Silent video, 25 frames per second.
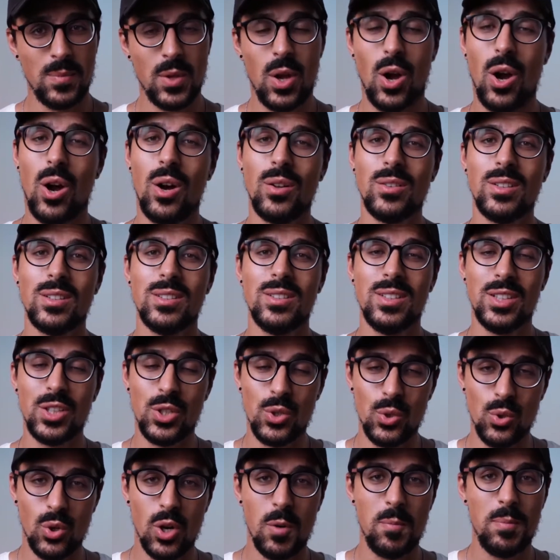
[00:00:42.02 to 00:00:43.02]
on the
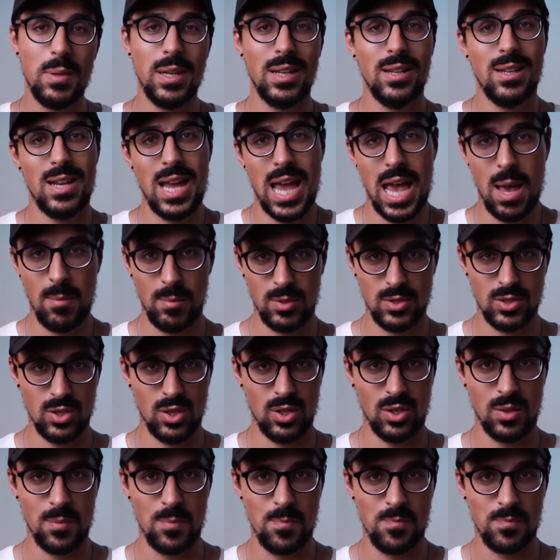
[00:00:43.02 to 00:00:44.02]
European
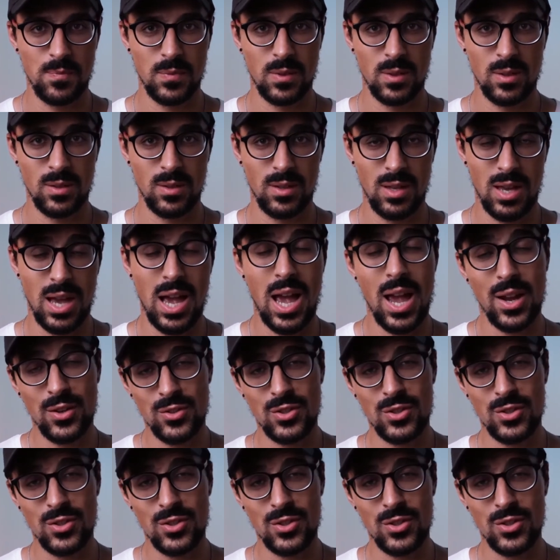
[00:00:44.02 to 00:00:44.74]
Amazon. I